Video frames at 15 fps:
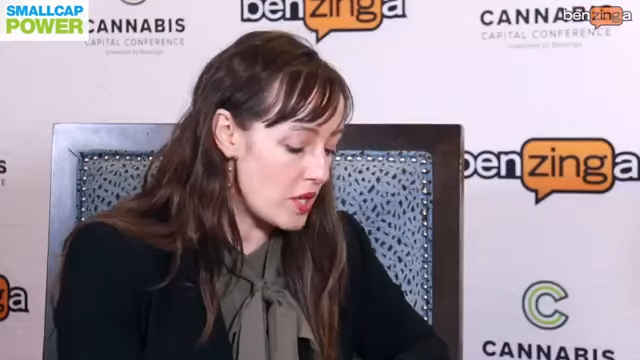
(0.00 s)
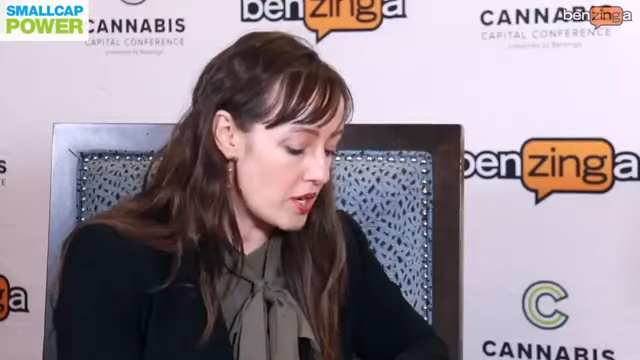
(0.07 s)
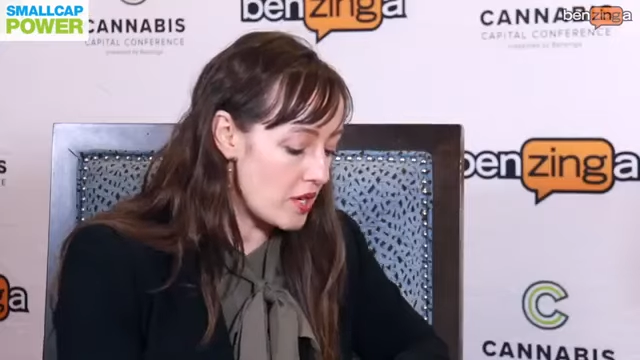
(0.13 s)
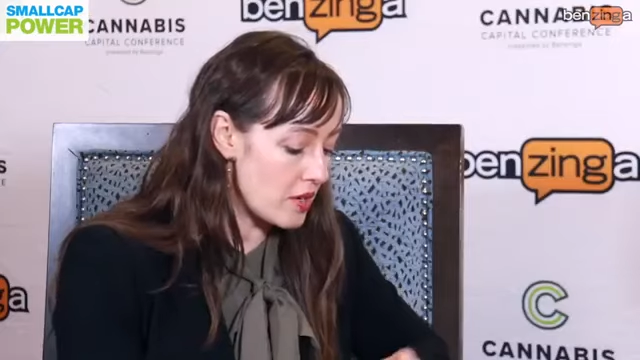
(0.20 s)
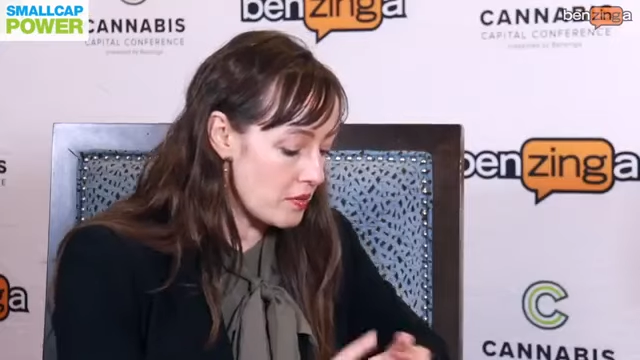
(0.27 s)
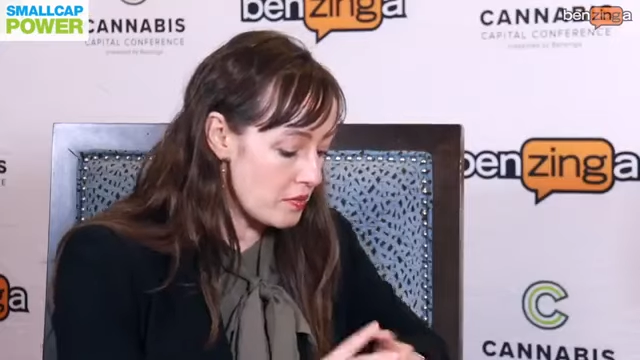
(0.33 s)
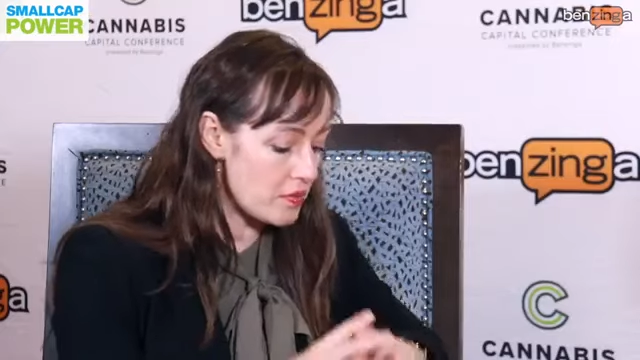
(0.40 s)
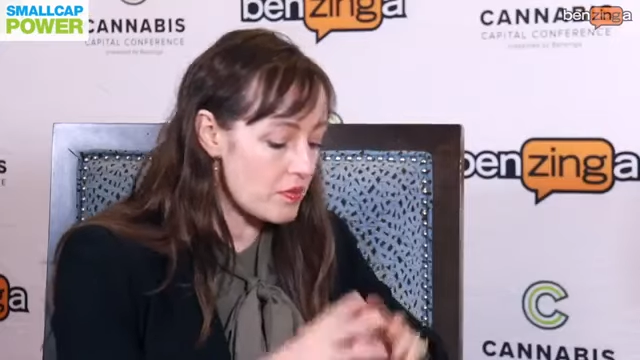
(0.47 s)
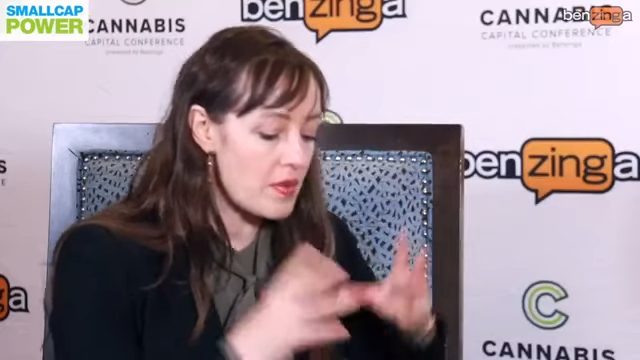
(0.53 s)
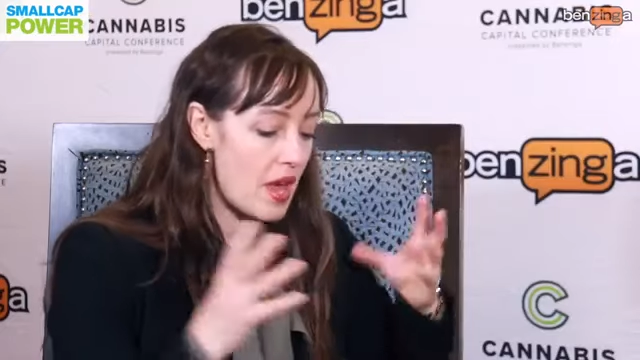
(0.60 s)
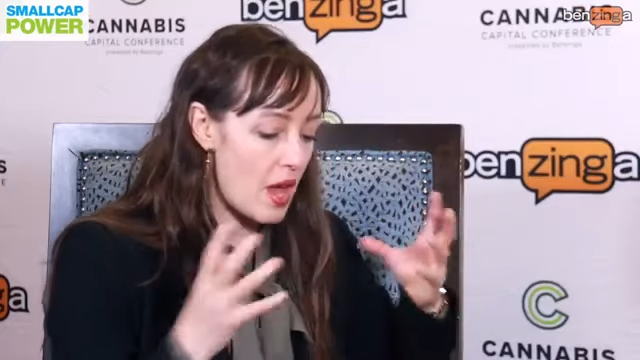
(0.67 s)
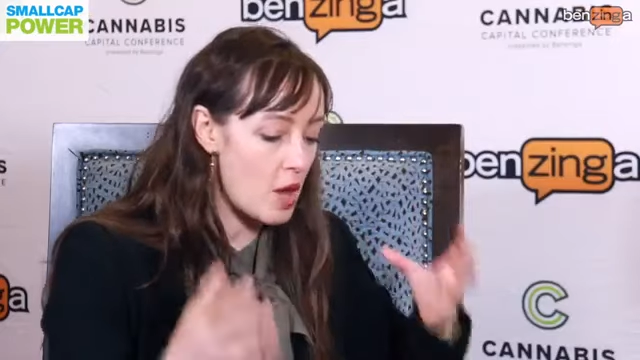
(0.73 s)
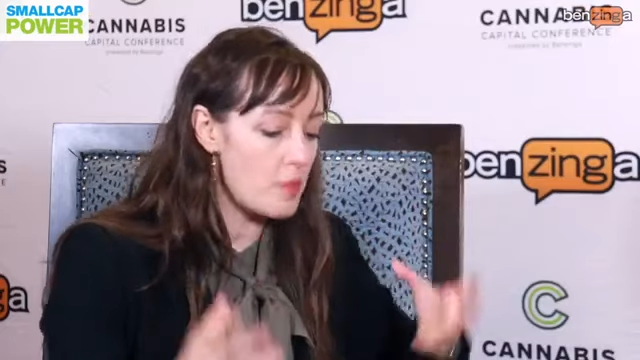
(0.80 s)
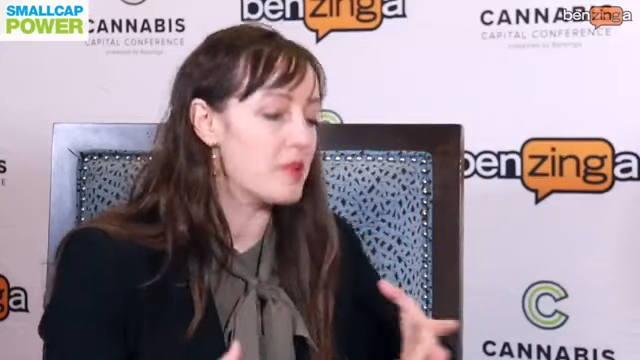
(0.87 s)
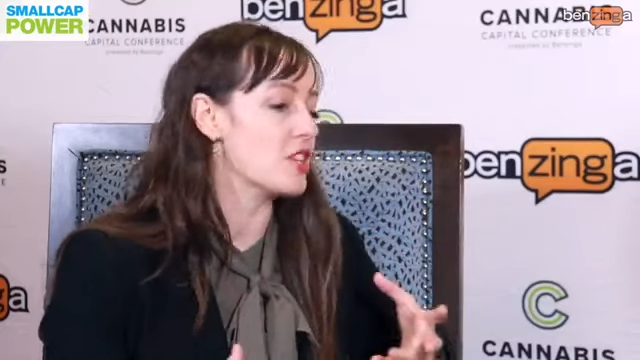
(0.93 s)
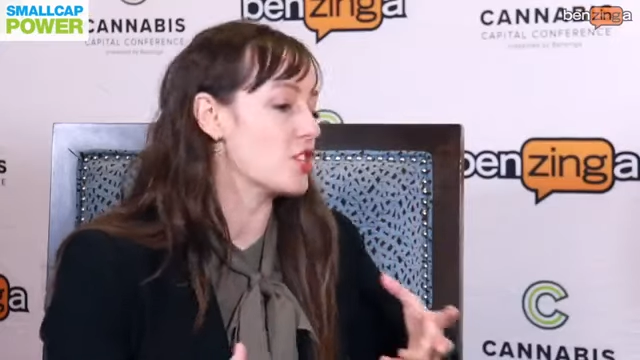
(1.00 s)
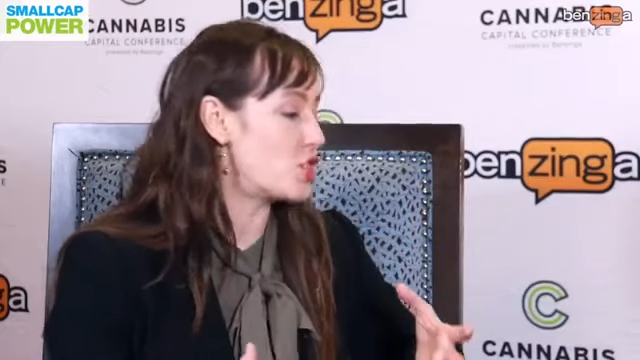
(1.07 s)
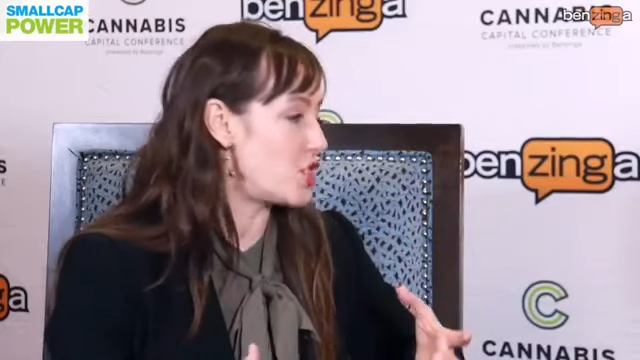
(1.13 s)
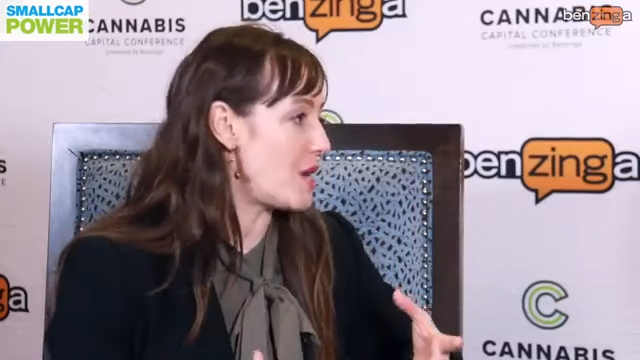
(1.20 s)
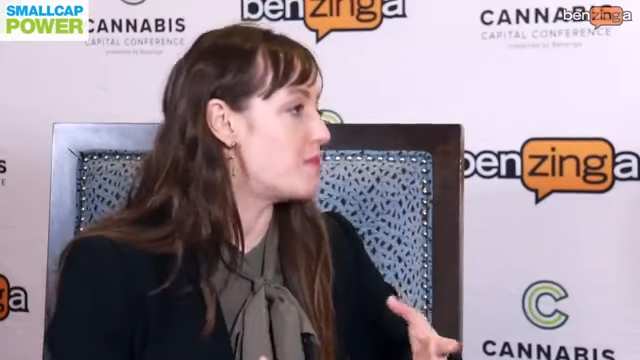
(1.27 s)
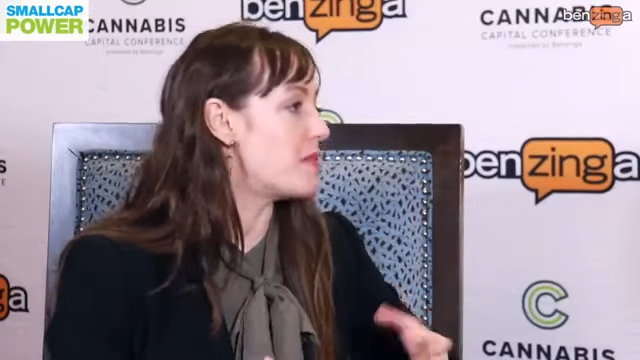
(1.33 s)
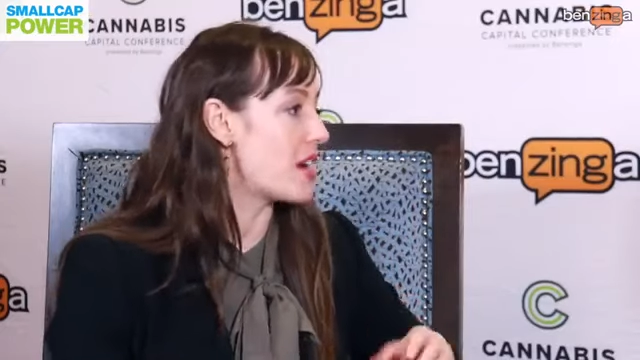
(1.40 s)
we're helping
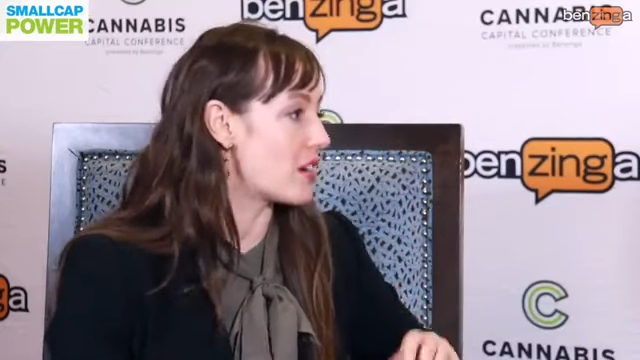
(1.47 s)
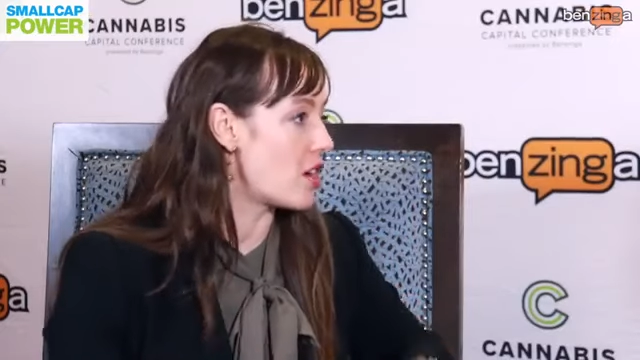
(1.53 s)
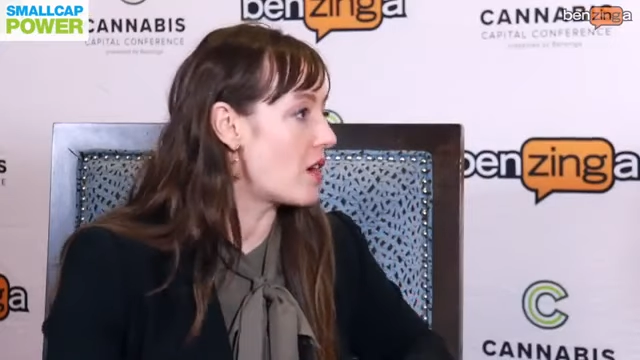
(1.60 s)
shape that